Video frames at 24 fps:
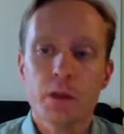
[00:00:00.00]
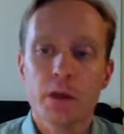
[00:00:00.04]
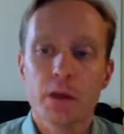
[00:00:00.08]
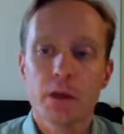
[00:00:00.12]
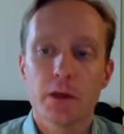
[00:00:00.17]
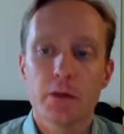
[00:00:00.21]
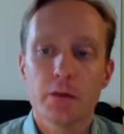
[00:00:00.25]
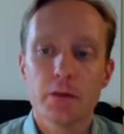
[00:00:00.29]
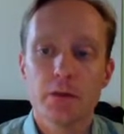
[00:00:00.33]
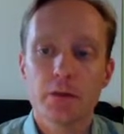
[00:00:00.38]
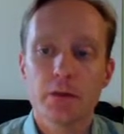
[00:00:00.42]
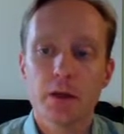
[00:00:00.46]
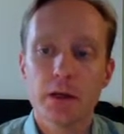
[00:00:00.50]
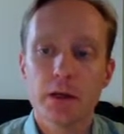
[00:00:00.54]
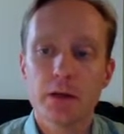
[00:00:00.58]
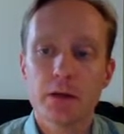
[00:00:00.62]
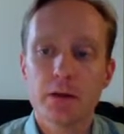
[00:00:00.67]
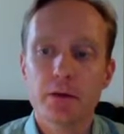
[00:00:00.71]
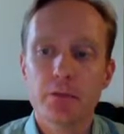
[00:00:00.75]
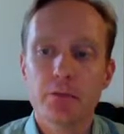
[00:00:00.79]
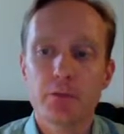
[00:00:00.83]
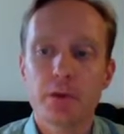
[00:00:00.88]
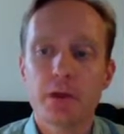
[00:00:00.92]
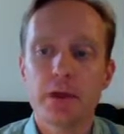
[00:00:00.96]
It's not
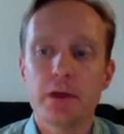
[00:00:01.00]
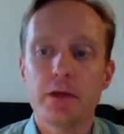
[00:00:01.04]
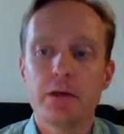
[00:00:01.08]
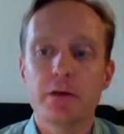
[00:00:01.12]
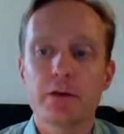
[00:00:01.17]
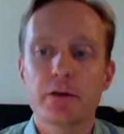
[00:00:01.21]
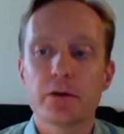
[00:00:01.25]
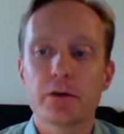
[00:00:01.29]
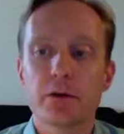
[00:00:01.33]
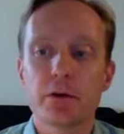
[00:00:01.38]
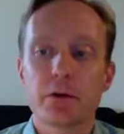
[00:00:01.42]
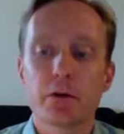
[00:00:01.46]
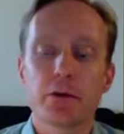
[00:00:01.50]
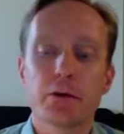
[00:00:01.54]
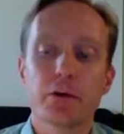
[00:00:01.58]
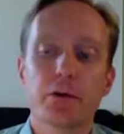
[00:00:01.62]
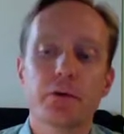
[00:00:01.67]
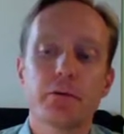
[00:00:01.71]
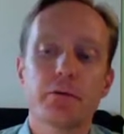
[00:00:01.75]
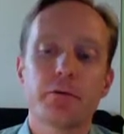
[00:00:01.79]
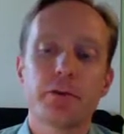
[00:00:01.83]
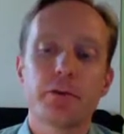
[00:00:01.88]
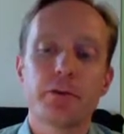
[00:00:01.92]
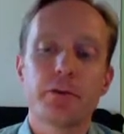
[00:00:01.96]
that we need to go out on
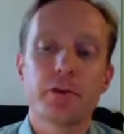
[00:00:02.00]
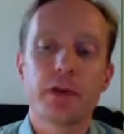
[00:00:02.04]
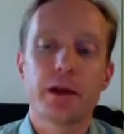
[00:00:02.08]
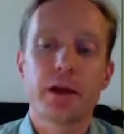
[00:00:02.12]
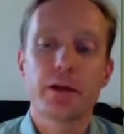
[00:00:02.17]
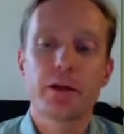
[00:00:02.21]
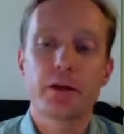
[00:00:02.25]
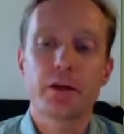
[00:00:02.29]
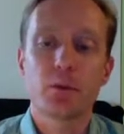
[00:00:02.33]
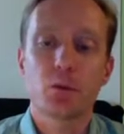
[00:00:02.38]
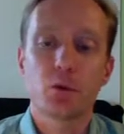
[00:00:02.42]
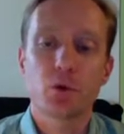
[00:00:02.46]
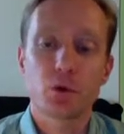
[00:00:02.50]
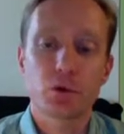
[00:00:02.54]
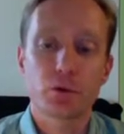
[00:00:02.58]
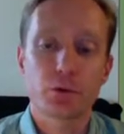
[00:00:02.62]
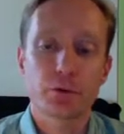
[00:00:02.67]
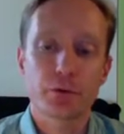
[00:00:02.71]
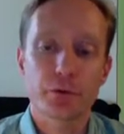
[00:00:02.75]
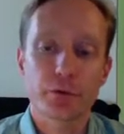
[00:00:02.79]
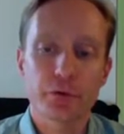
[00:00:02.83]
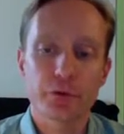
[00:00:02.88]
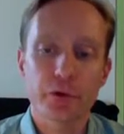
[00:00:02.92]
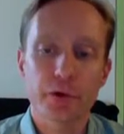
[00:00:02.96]
a vigilante moral
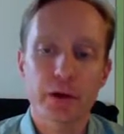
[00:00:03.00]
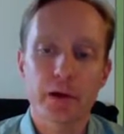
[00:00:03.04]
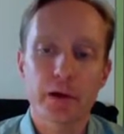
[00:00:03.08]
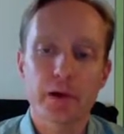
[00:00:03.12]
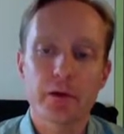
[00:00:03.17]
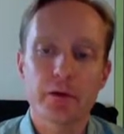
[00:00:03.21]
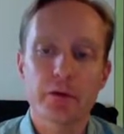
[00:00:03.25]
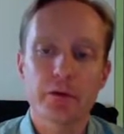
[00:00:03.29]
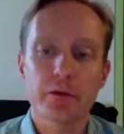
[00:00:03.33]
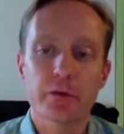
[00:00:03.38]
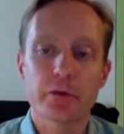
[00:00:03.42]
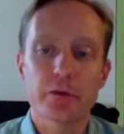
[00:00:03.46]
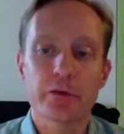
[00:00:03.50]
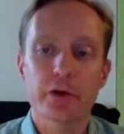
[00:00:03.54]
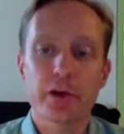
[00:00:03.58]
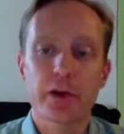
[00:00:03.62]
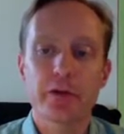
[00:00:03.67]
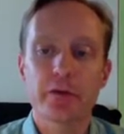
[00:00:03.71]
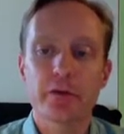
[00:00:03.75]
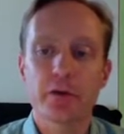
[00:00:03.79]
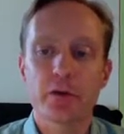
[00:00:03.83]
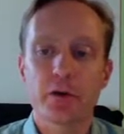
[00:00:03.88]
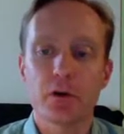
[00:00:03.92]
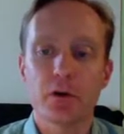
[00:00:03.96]
crusade and
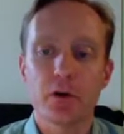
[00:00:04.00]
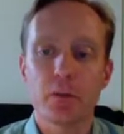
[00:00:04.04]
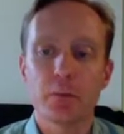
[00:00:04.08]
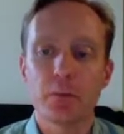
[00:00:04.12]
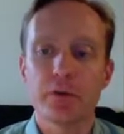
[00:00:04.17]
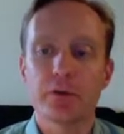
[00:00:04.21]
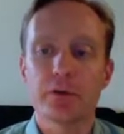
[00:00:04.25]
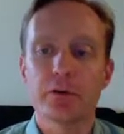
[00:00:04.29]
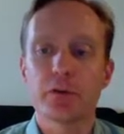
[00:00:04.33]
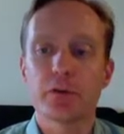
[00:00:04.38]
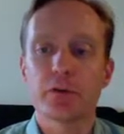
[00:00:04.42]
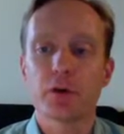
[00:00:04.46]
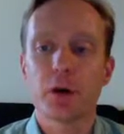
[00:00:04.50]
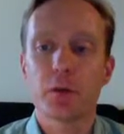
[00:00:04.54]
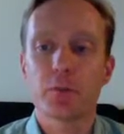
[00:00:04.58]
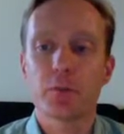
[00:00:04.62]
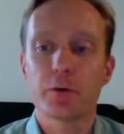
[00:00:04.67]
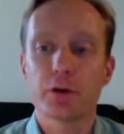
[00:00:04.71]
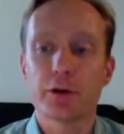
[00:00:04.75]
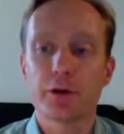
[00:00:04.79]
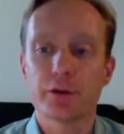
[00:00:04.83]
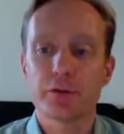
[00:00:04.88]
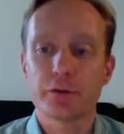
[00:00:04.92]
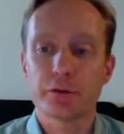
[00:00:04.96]
suggest that all business
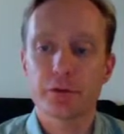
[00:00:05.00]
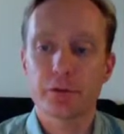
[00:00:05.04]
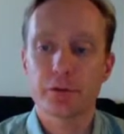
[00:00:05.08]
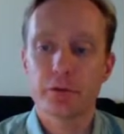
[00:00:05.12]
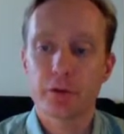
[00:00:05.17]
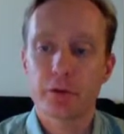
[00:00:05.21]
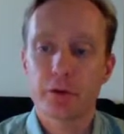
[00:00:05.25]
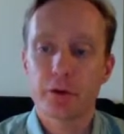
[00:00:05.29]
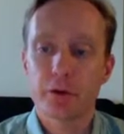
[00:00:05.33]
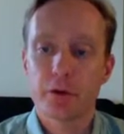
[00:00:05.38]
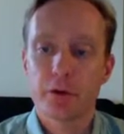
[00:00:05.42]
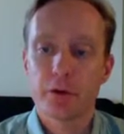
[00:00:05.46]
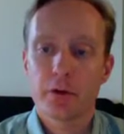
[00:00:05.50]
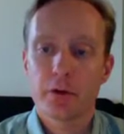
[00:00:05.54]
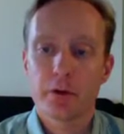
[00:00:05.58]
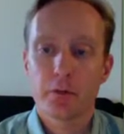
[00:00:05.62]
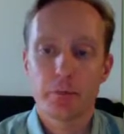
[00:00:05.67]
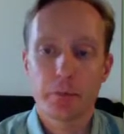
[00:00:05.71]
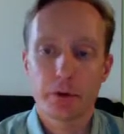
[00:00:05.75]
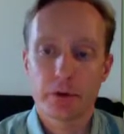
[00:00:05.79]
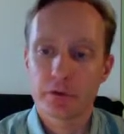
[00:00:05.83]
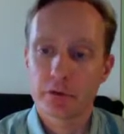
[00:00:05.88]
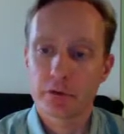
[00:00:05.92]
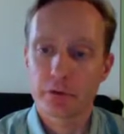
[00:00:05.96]
corporations
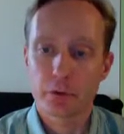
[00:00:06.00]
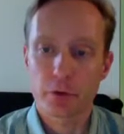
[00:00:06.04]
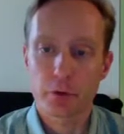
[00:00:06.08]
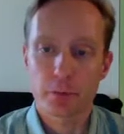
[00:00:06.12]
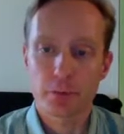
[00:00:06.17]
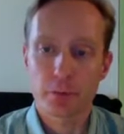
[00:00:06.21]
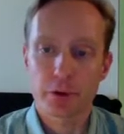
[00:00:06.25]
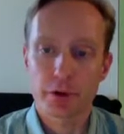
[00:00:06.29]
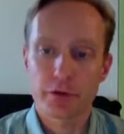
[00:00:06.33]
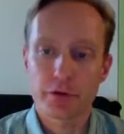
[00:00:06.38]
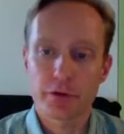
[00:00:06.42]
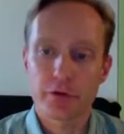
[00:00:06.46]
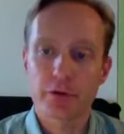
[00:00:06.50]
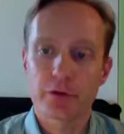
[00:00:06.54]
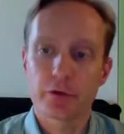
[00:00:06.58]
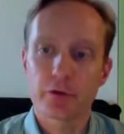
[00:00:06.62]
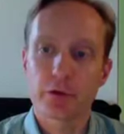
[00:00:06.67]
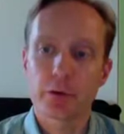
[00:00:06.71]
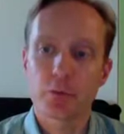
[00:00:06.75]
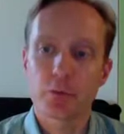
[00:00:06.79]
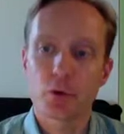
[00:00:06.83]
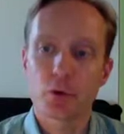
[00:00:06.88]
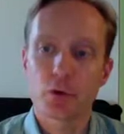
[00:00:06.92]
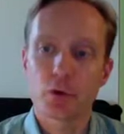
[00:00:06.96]
are
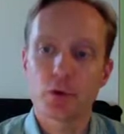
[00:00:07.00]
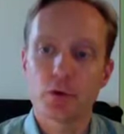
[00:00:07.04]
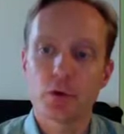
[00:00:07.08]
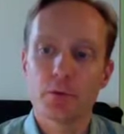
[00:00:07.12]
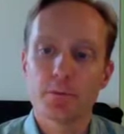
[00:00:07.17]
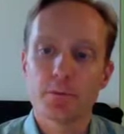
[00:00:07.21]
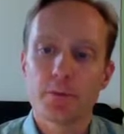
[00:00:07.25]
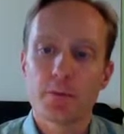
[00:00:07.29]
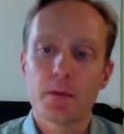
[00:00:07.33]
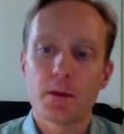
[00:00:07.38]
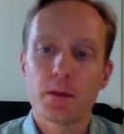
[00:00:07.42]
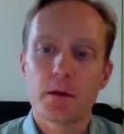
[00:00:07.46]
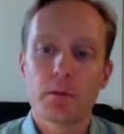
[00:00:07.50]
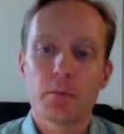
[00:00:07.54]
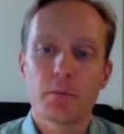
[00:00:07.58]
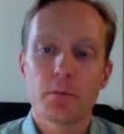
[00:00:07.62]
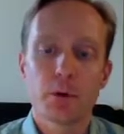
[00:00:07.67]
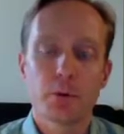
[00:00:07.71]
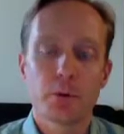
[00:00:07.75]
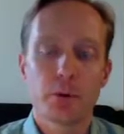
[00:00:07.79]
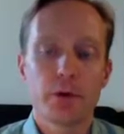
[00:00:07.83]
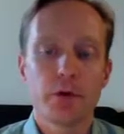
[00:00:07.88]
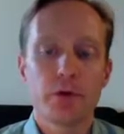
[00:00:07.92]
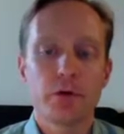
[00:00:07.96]
immoral,
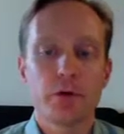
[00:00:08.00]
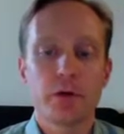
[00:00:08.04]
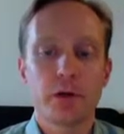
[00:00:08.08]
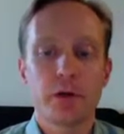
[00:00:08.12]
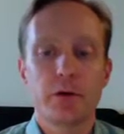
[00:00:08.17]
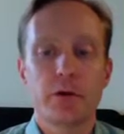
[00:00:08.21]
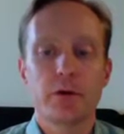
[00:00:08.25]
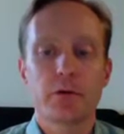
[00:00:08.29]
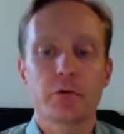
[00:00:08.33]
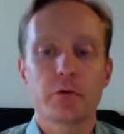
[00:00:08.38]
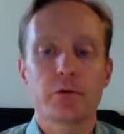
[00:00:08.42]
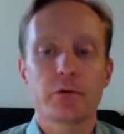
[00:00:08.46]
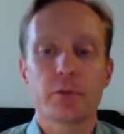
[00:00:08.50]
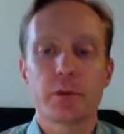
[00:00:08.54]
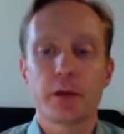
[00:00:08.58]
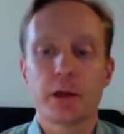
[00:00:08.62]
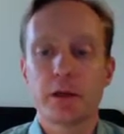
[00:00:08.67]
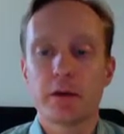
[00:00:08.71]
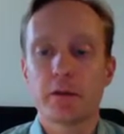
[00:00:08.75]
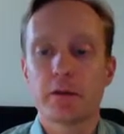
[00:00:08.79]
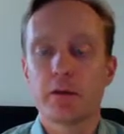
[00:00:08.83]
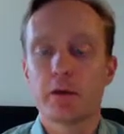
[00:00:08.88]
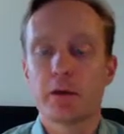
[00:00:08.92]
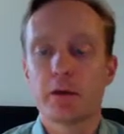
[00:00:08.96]
but we do need to
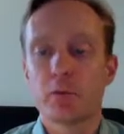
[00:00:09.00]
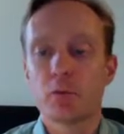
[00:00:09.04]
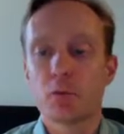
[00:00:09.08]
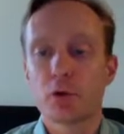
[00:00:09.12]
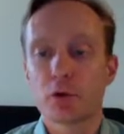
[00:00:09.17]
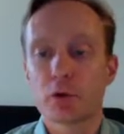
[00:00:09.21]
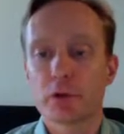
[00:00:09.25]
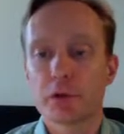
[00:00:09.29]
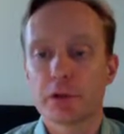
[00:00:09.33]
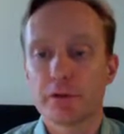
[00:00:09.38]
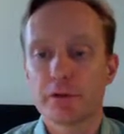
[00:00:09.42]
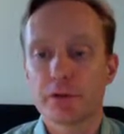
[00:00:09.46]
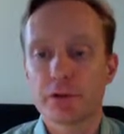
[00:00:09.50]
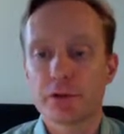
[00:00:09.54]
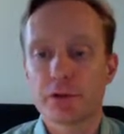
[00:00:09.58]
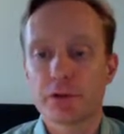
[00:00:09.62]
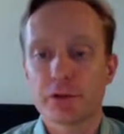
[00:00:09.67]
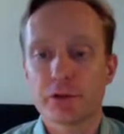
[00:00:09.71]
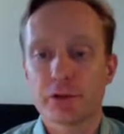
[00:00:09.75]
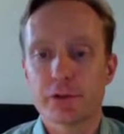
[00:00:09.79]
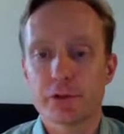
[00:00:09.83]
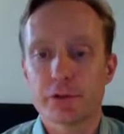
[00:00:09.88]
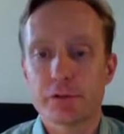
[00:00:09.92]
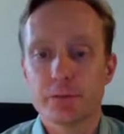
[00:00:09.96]
remain morally
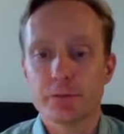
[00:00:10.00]
vigilant.